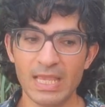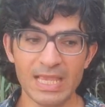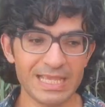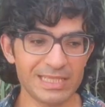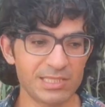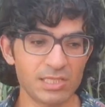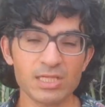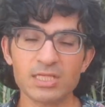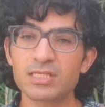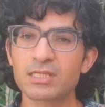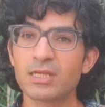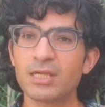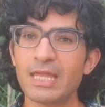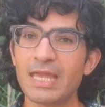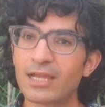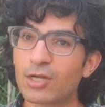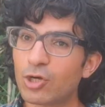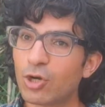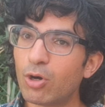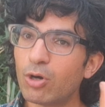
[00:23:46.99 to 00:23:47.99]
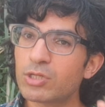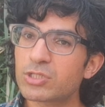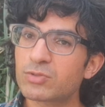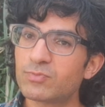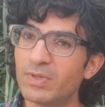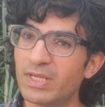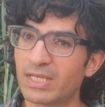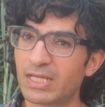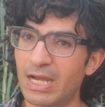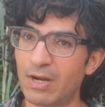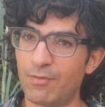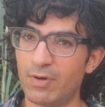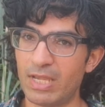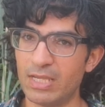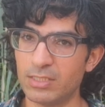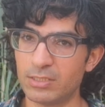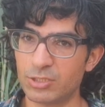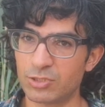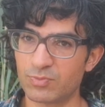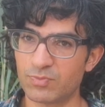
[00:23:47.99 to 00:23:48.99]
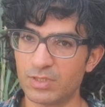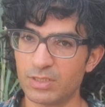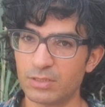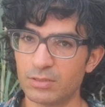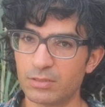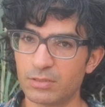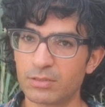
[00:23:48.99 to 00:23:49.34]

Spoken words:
It is a cosmic arrangement.